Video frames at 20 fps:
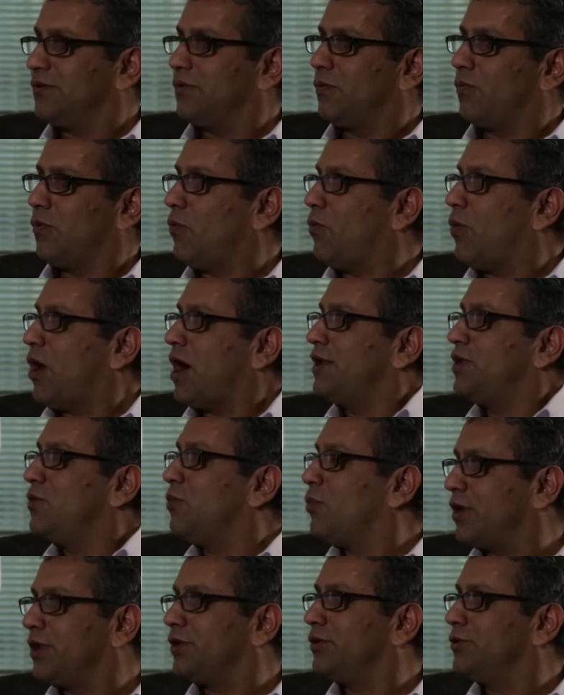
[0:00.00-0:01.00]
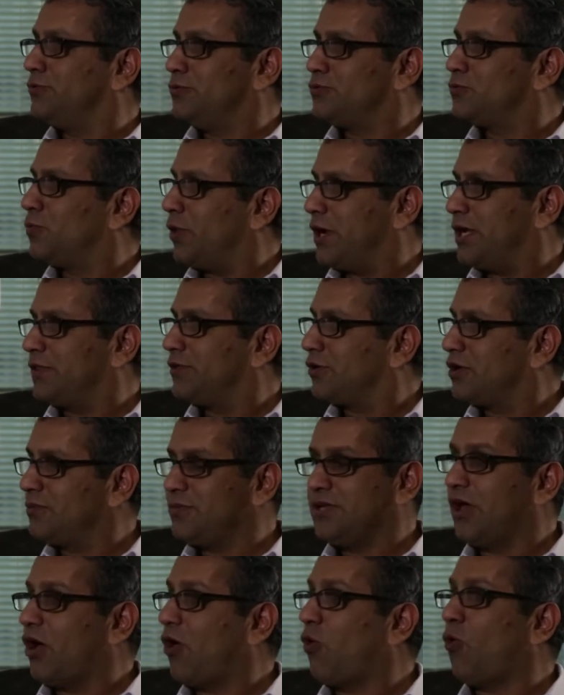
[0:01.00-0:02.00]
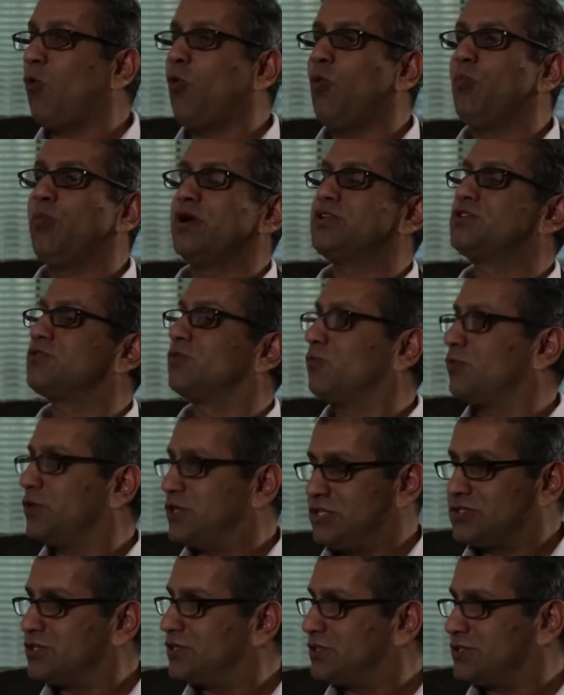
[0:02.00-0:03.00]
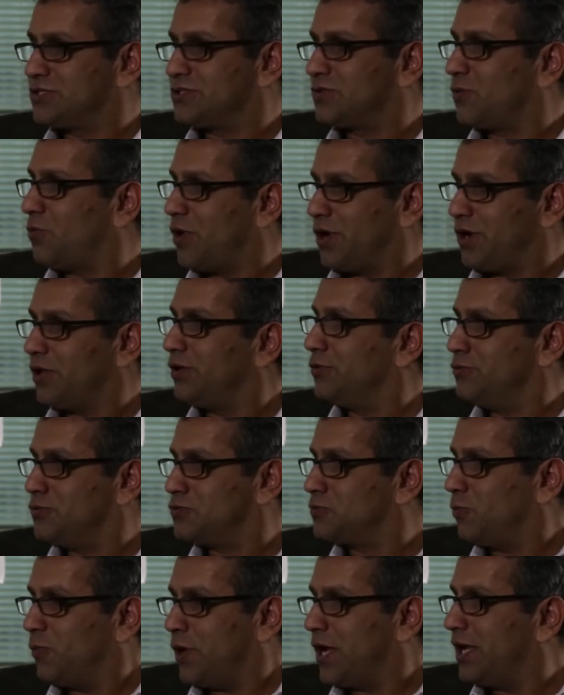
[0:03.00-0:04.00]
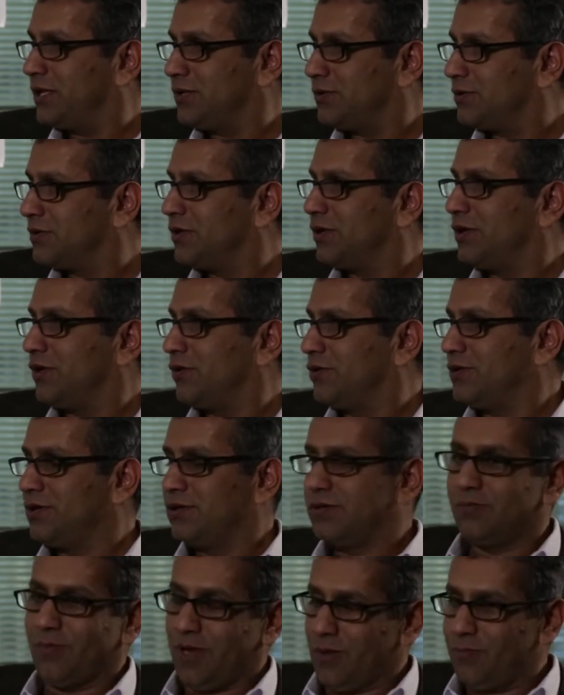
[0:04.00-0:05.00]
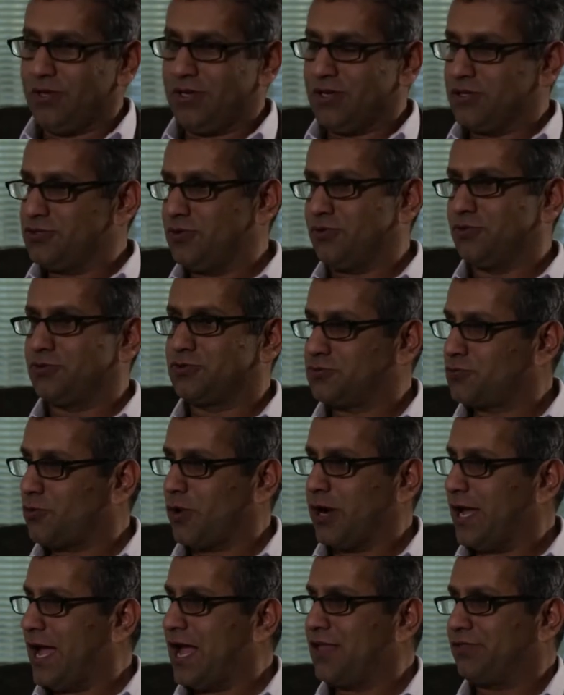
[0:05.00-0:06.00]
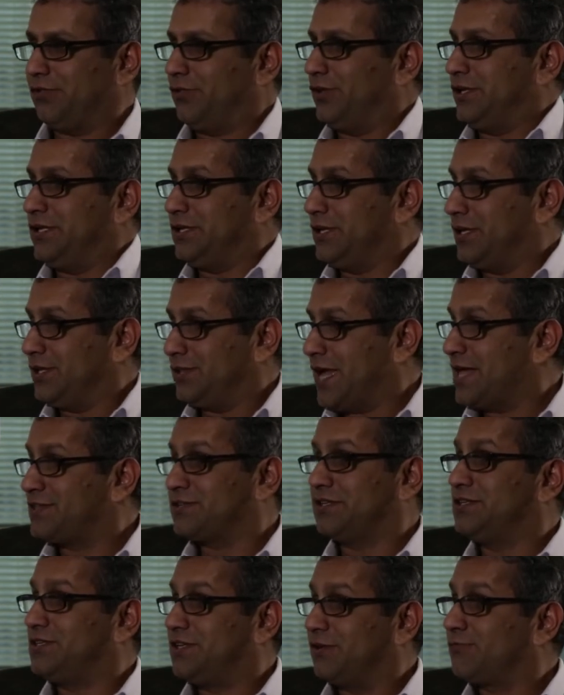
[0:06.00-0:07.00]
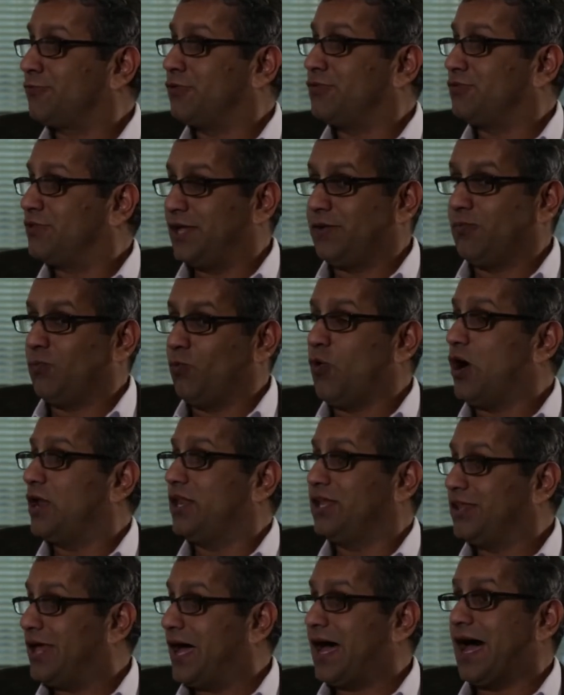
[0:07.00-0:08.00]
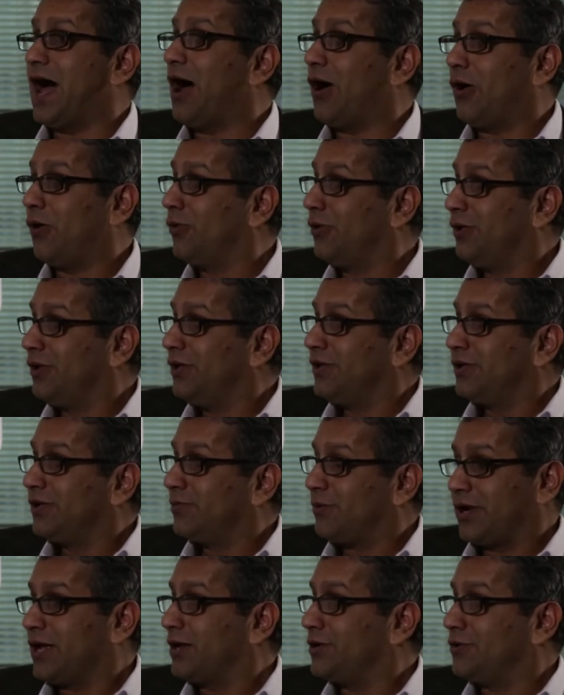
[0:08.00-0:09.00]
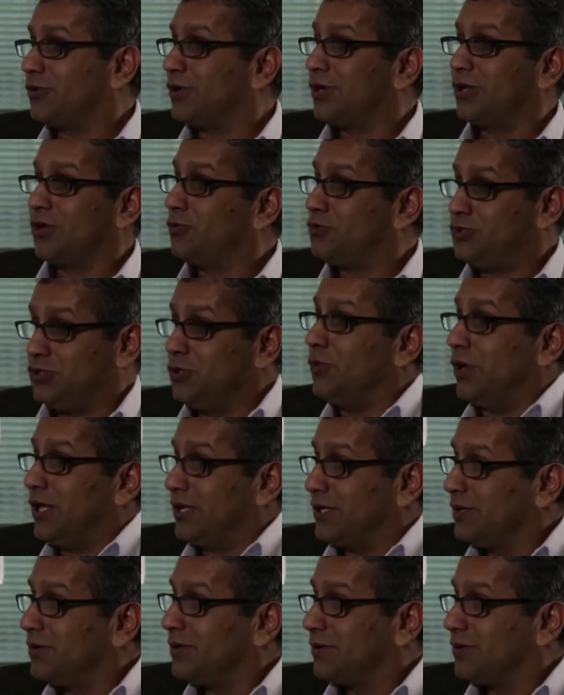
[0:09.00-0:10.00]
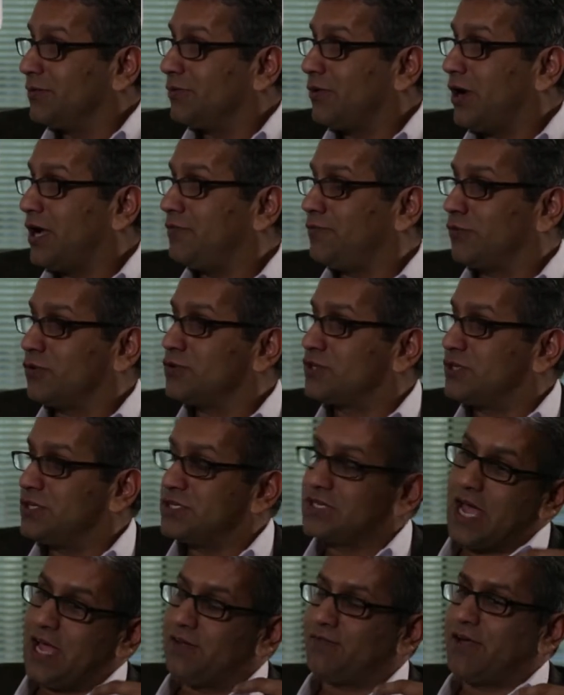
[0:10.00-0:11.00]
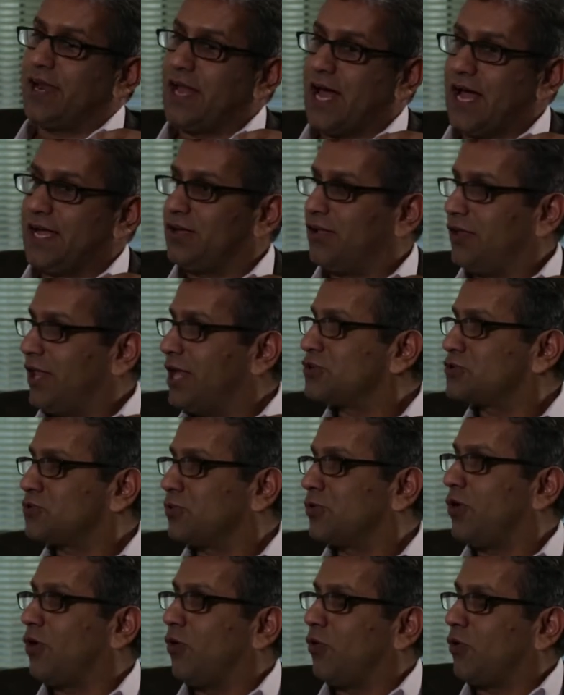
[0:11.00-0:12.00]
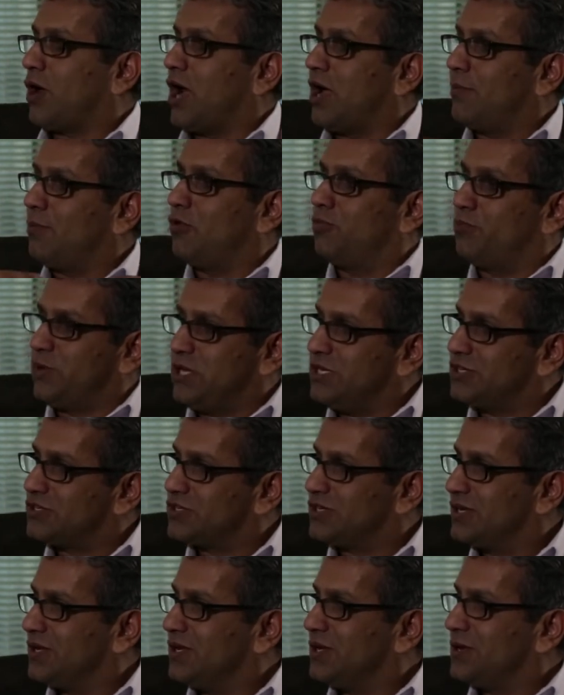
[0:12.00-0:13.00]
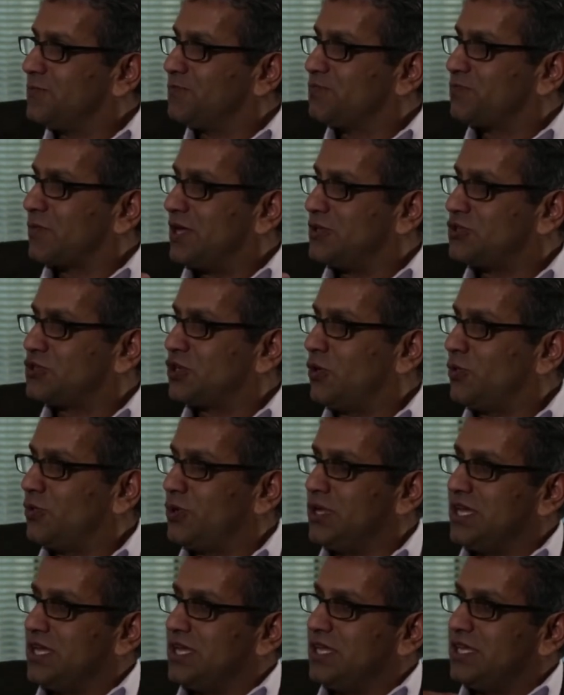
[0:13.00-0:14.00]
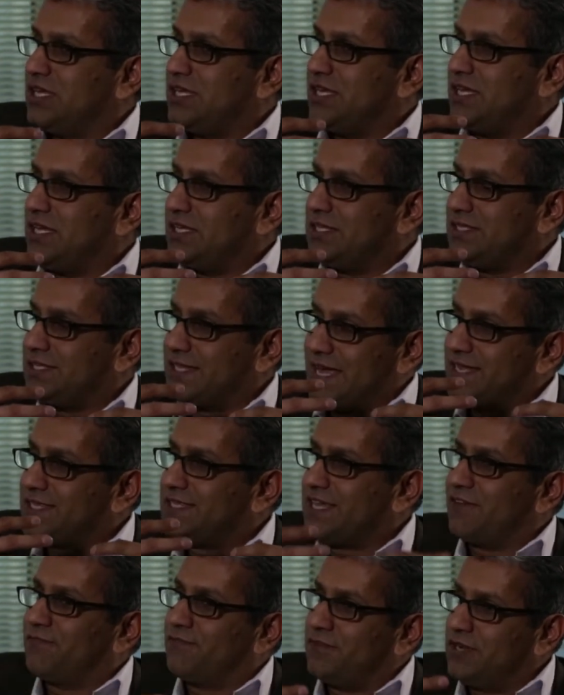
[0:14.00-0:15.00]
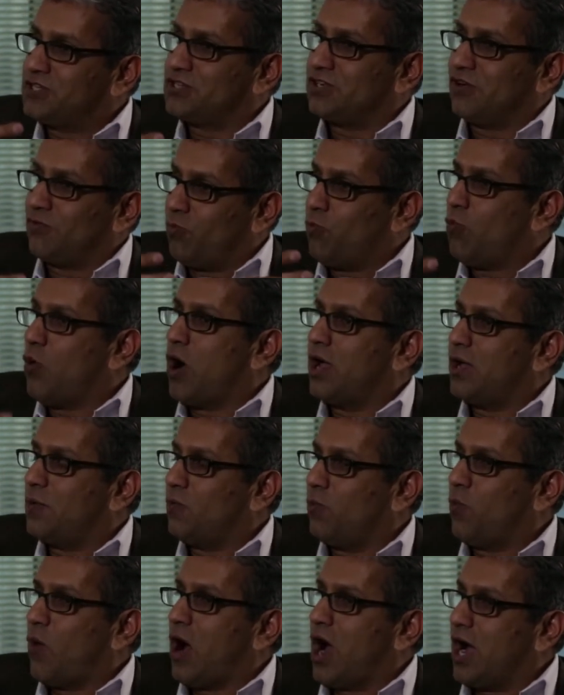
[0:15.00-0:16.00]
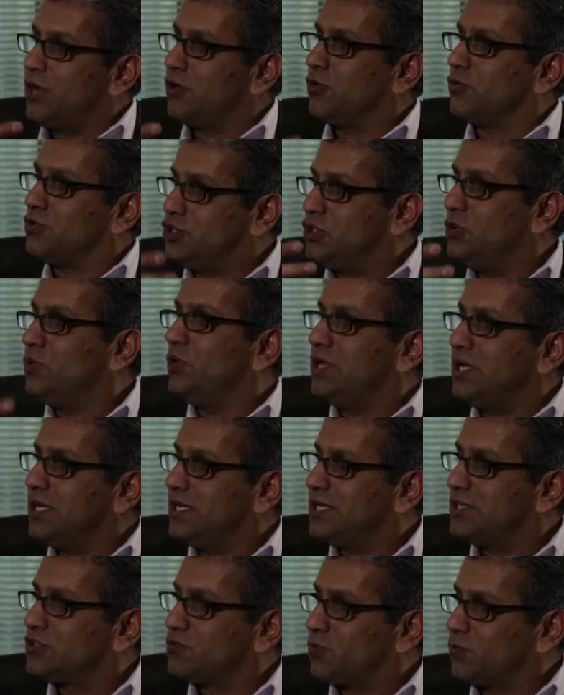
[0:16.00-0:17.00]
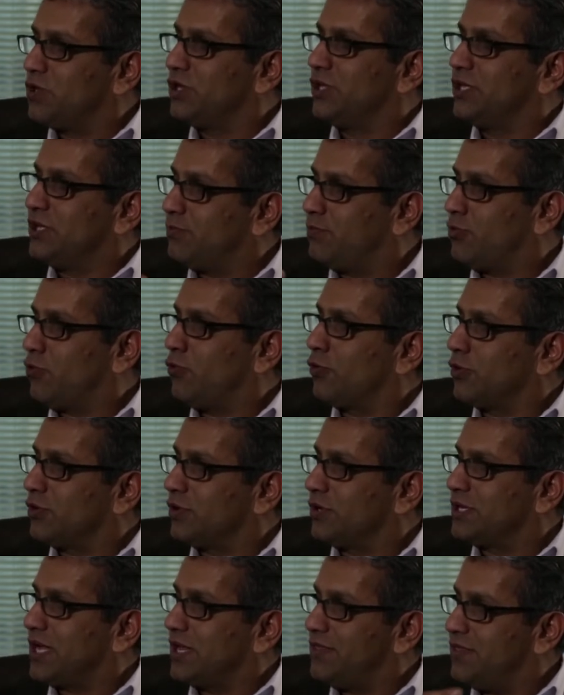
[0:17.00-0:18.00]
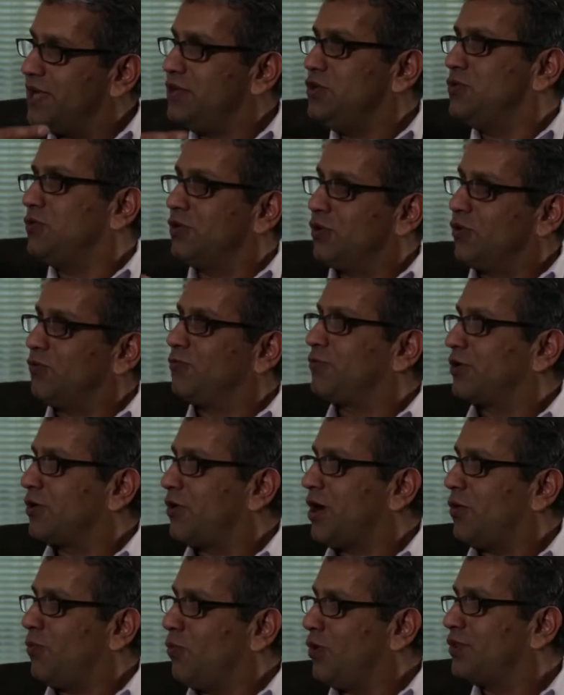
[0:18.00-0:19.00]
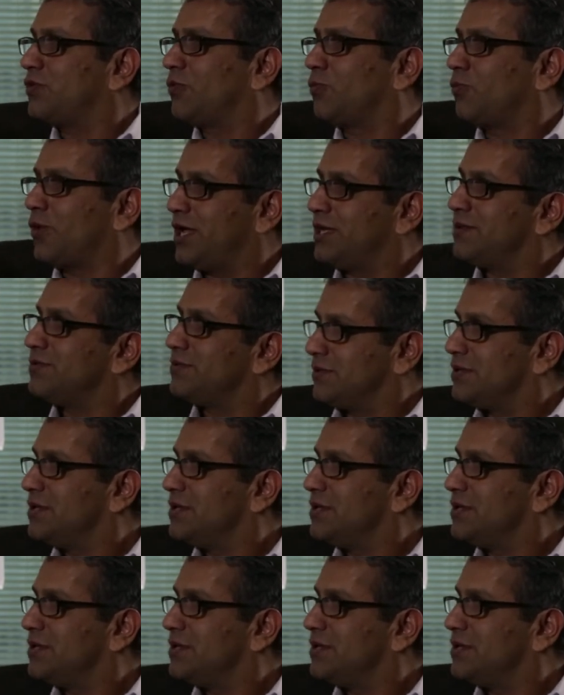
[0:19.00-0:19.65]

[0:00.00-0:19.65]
Well, why do you want to lose weight? There could be a whole bunch of reasons to want to lose weight, right? Because you're a triathlete, and that's a different than what and the how, but how you're going to go do it, right? Versus I've got high cholesterol or I'm obese. And so that definition of why you're doing it is really important, and then you can go figure out what the right.